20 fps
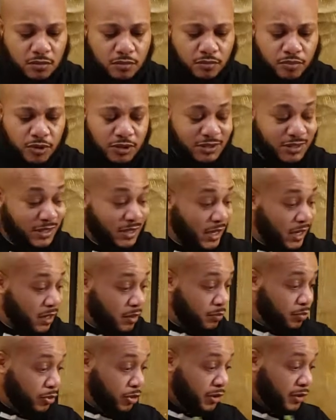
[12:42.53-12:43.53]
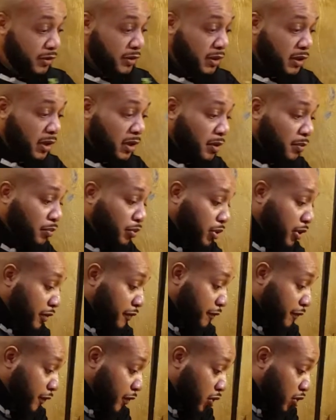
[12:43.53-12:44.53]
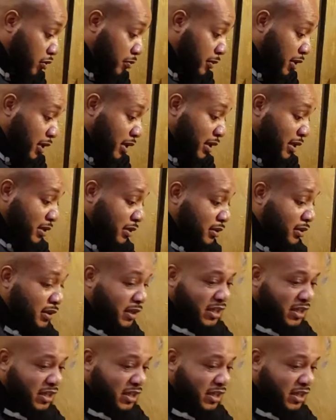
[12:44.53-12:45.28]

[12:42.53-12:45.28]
Press it down pretty firmly, and